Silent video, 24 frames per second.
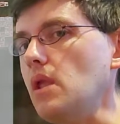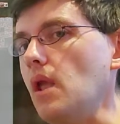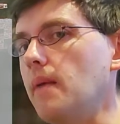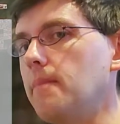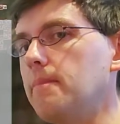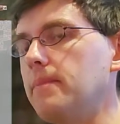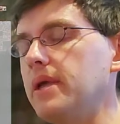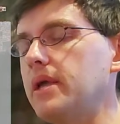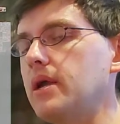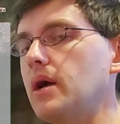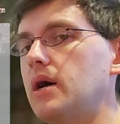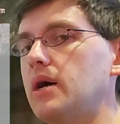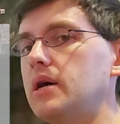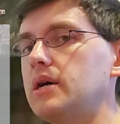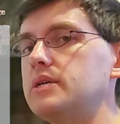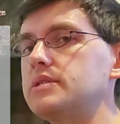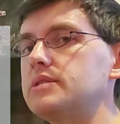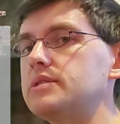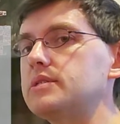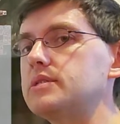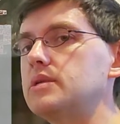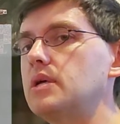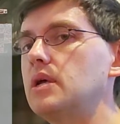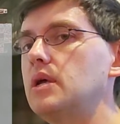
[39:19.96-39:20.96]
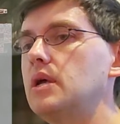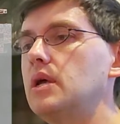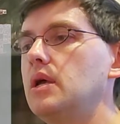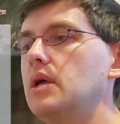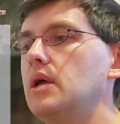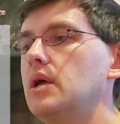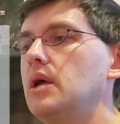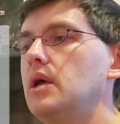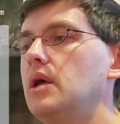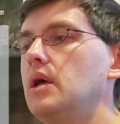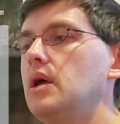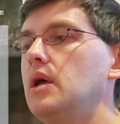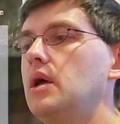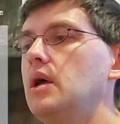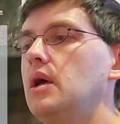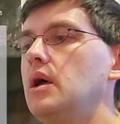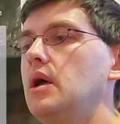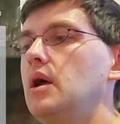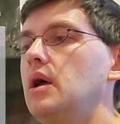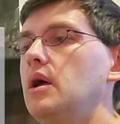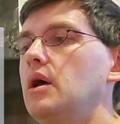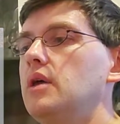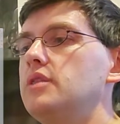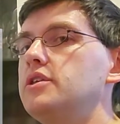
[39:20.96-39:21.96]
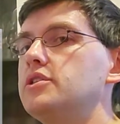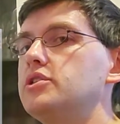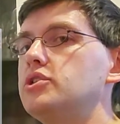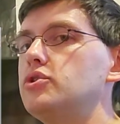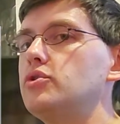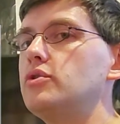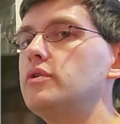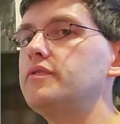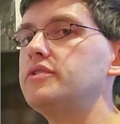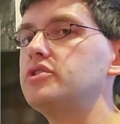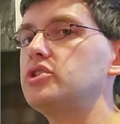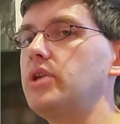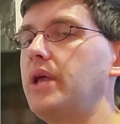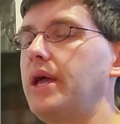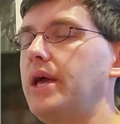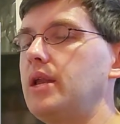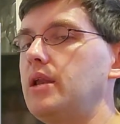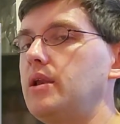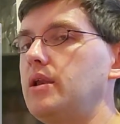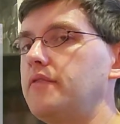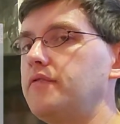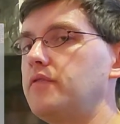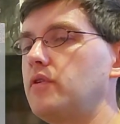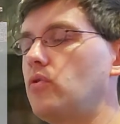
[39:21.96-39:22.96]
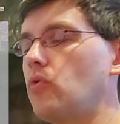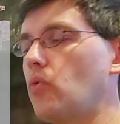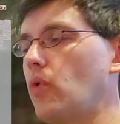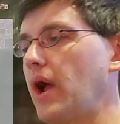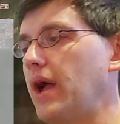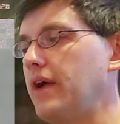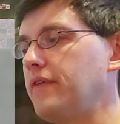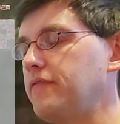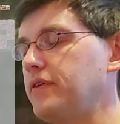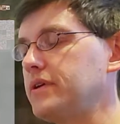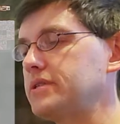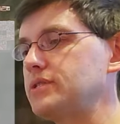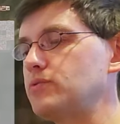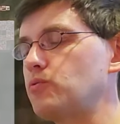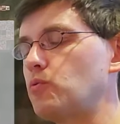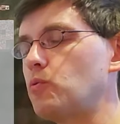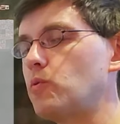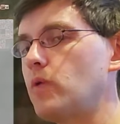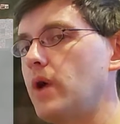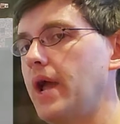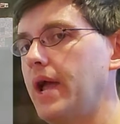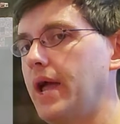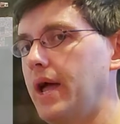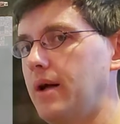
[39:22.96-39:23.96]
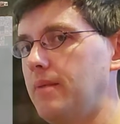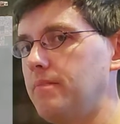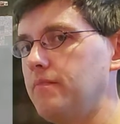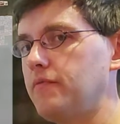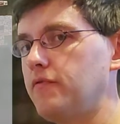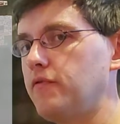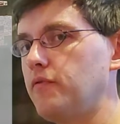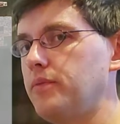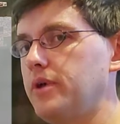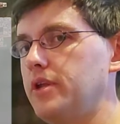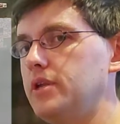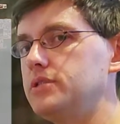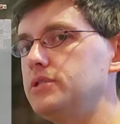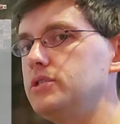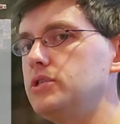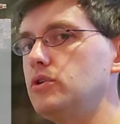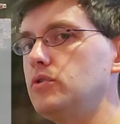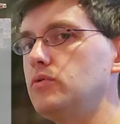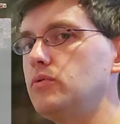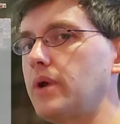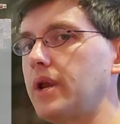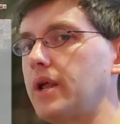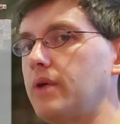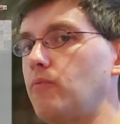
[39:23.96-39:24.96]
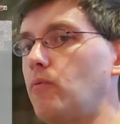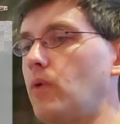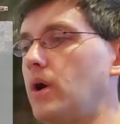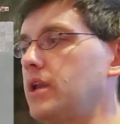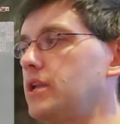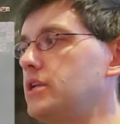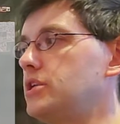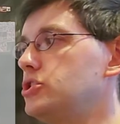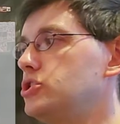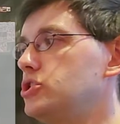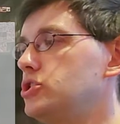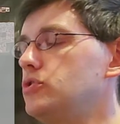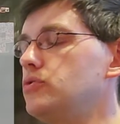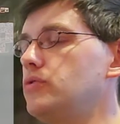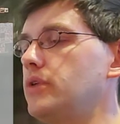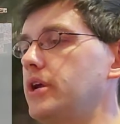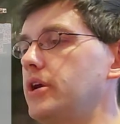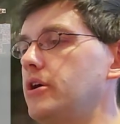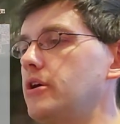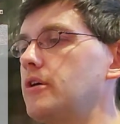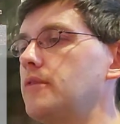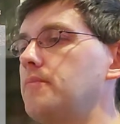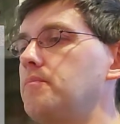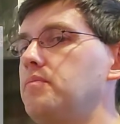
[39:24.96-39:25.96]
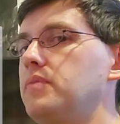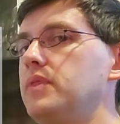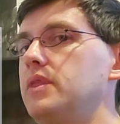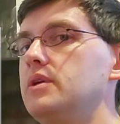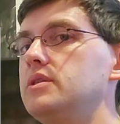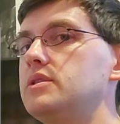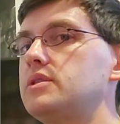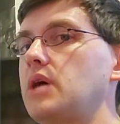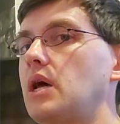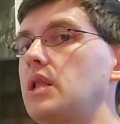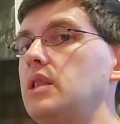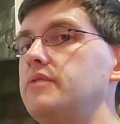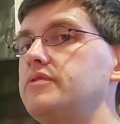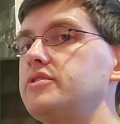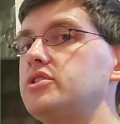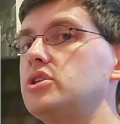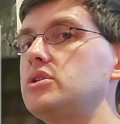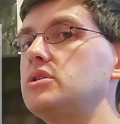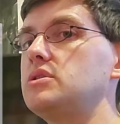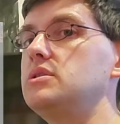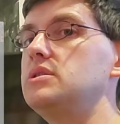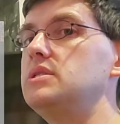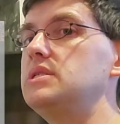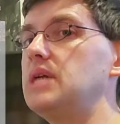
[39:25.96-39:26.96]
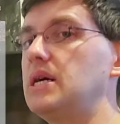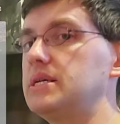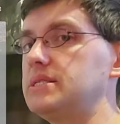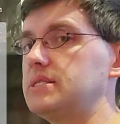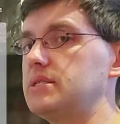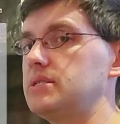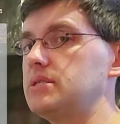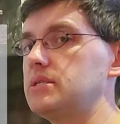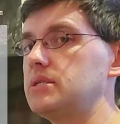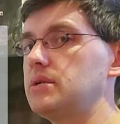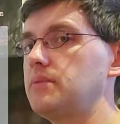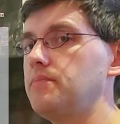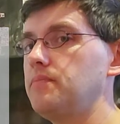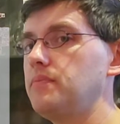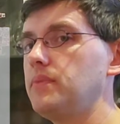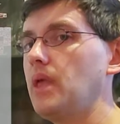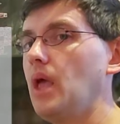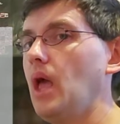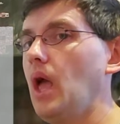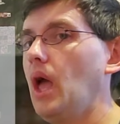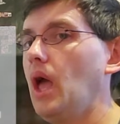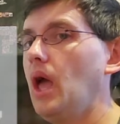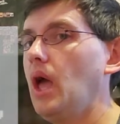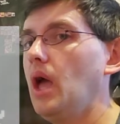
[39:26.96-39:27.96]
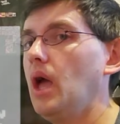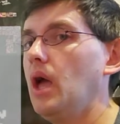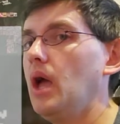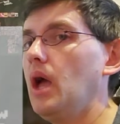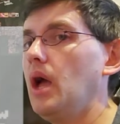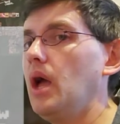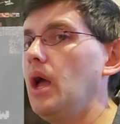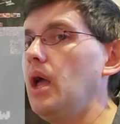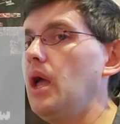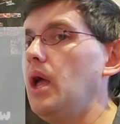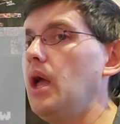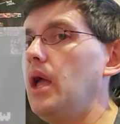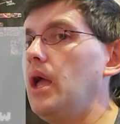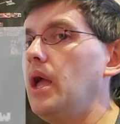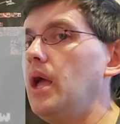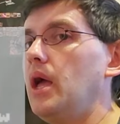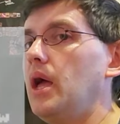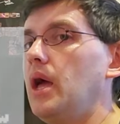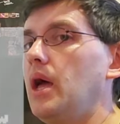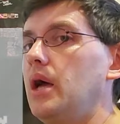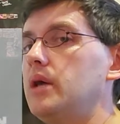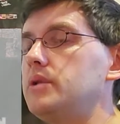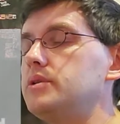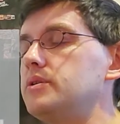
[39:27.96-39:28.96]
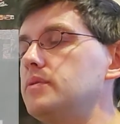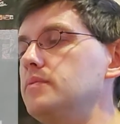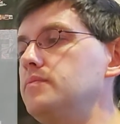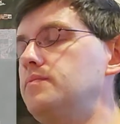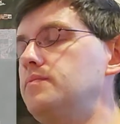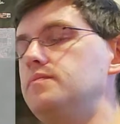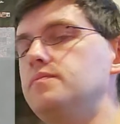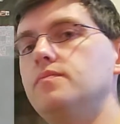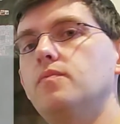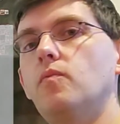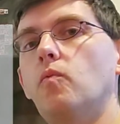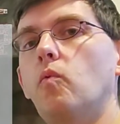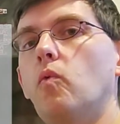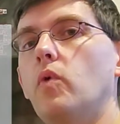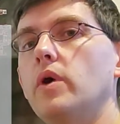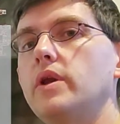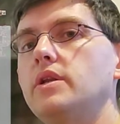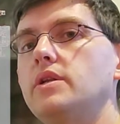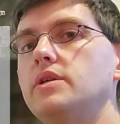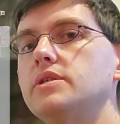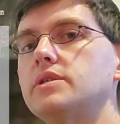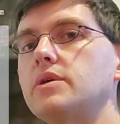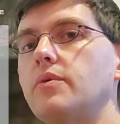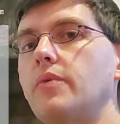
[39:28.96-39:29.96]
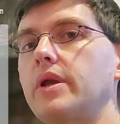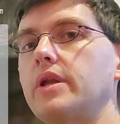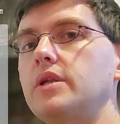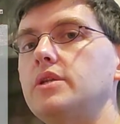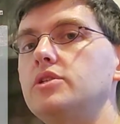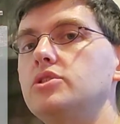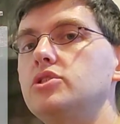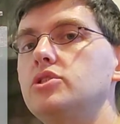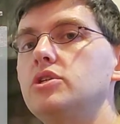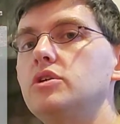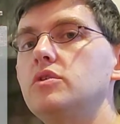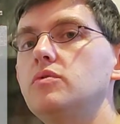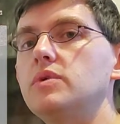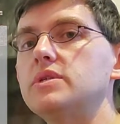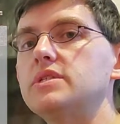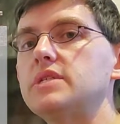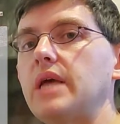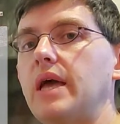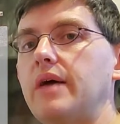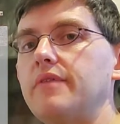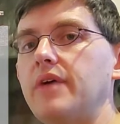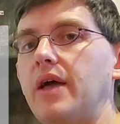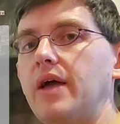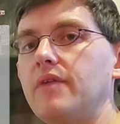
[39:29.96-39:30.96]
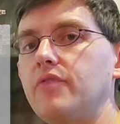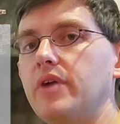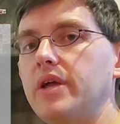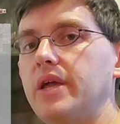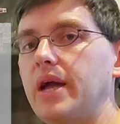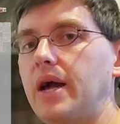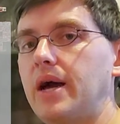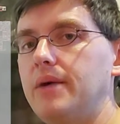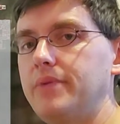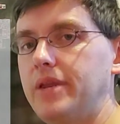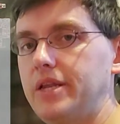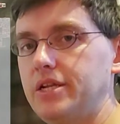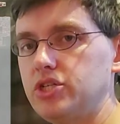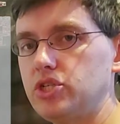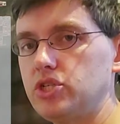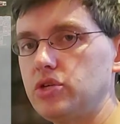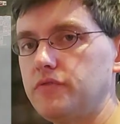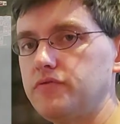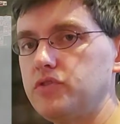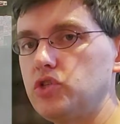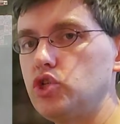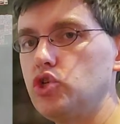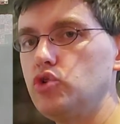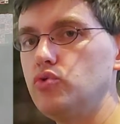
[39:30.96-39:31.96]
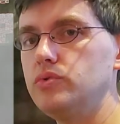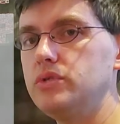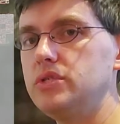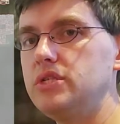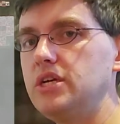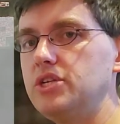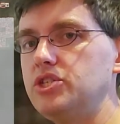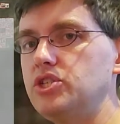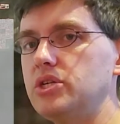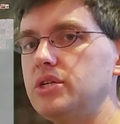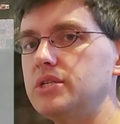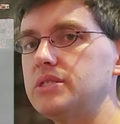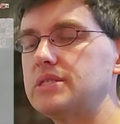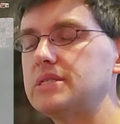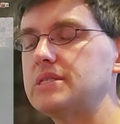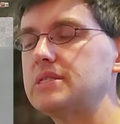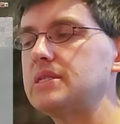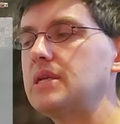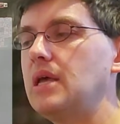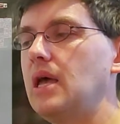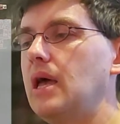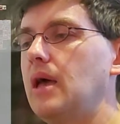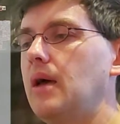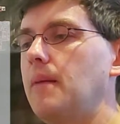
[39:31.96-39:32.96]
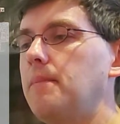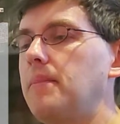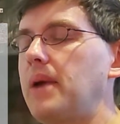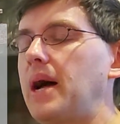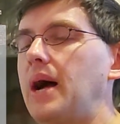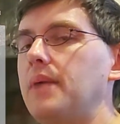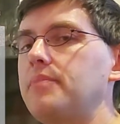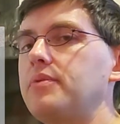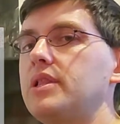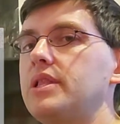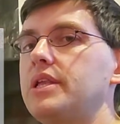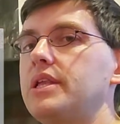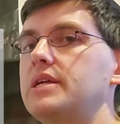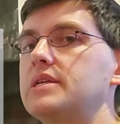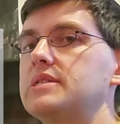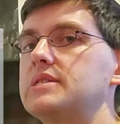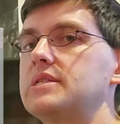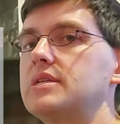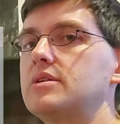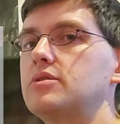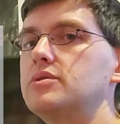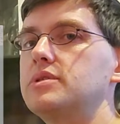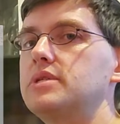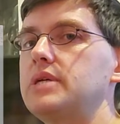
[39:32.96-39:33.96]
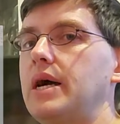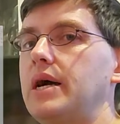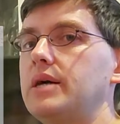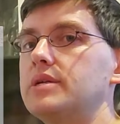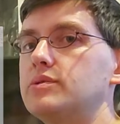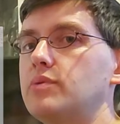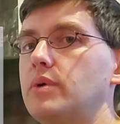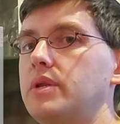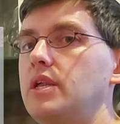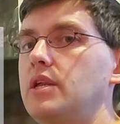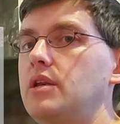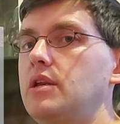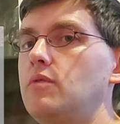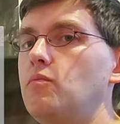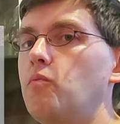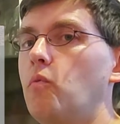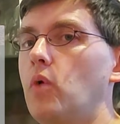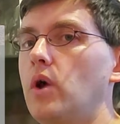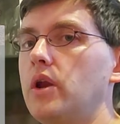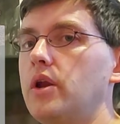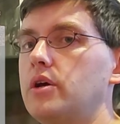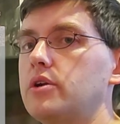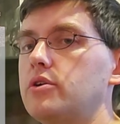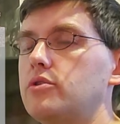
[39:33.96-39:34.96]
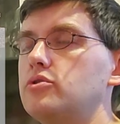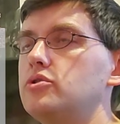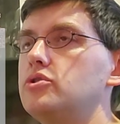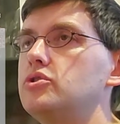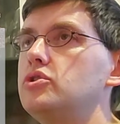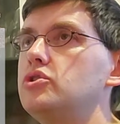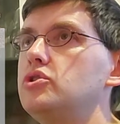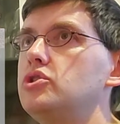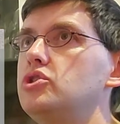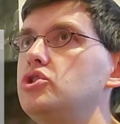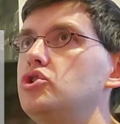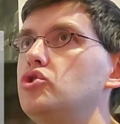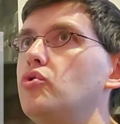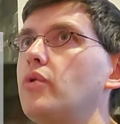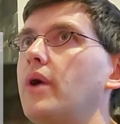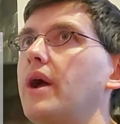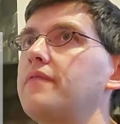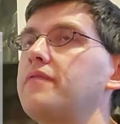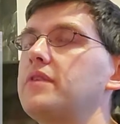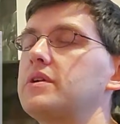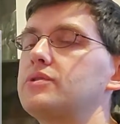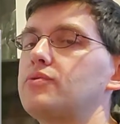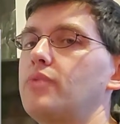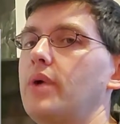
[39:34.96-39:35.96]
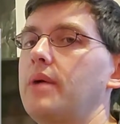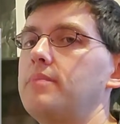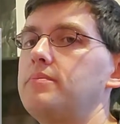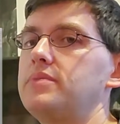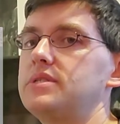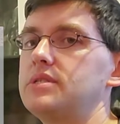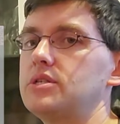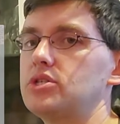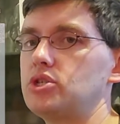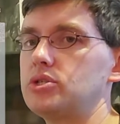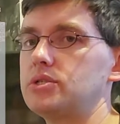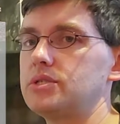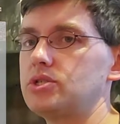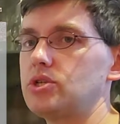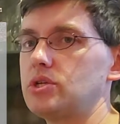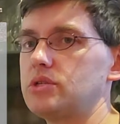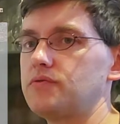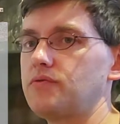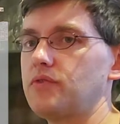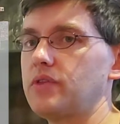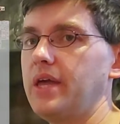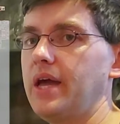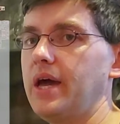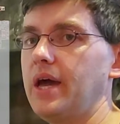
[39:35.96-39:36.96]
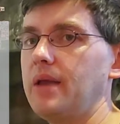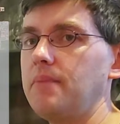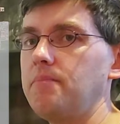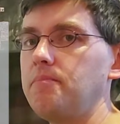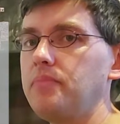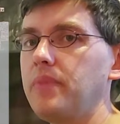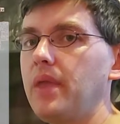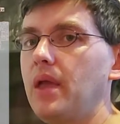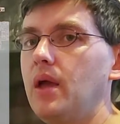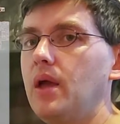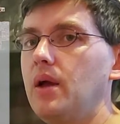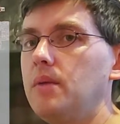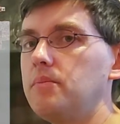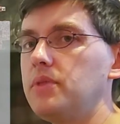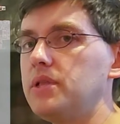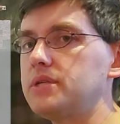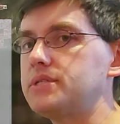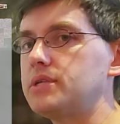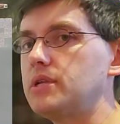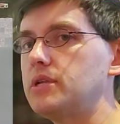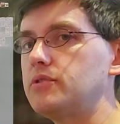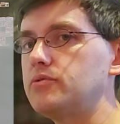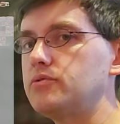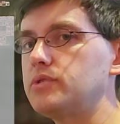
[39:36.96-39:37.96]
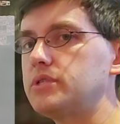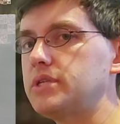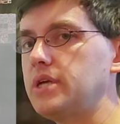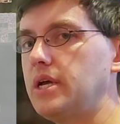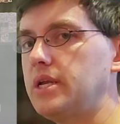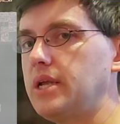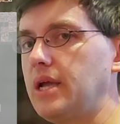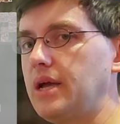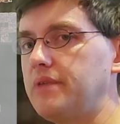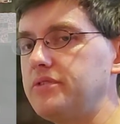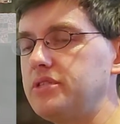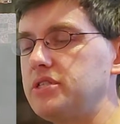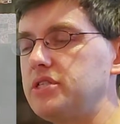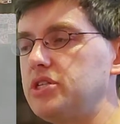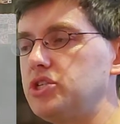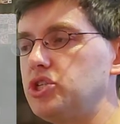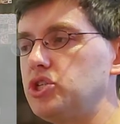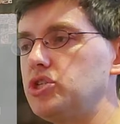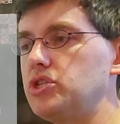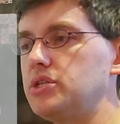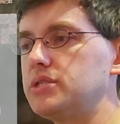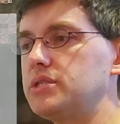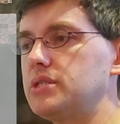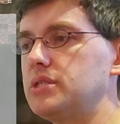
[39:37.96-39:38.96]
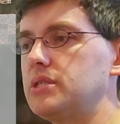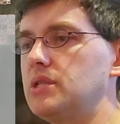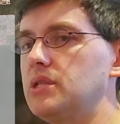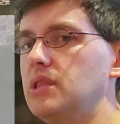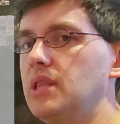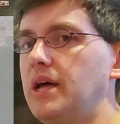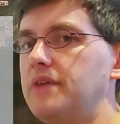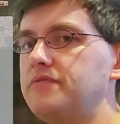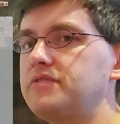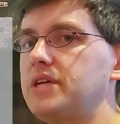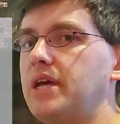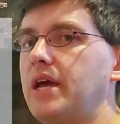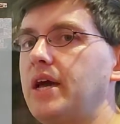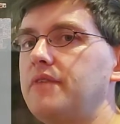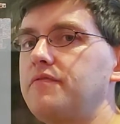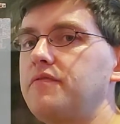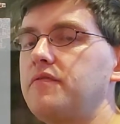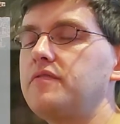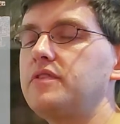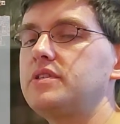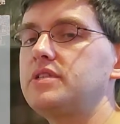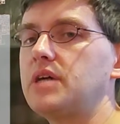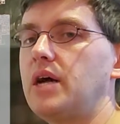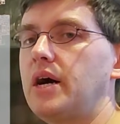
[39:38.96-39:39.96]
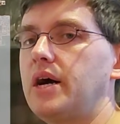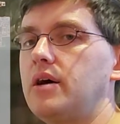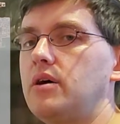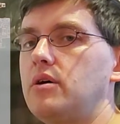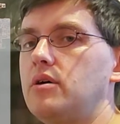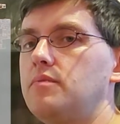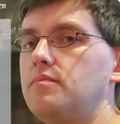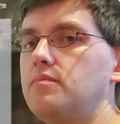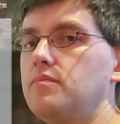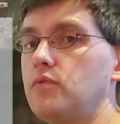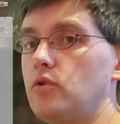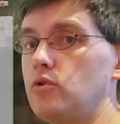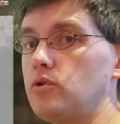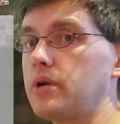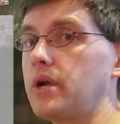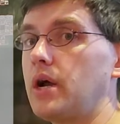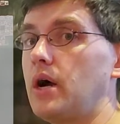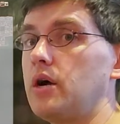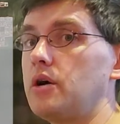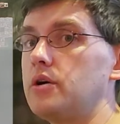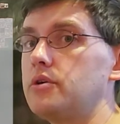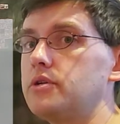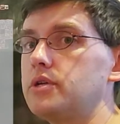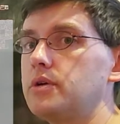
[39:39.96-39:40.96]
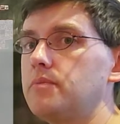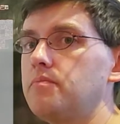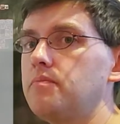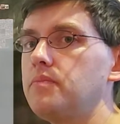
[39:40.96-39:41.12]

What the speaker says: because the Tutorvision had enough graphics RAM for me to do what I wanted to do here. The Intellivision doesn't. And what it is I wanted to do was have every combination of 2 digits populating a single tile. So I needed 100 graphics RAM positions just for that, plus another 10 to have a digit just on the left half of a tile or card,